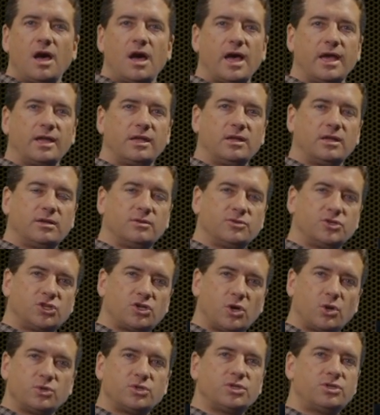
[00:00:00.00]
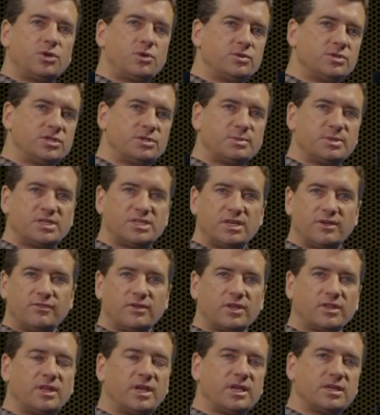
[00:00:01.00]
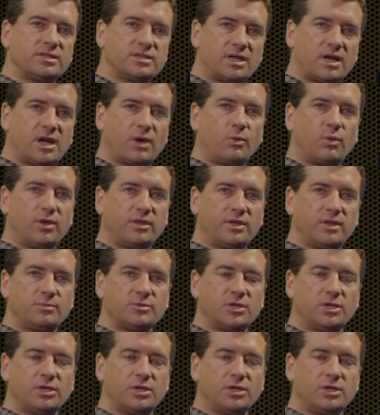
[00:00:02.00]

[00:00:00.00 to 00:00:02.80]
I can show students specific things that I want them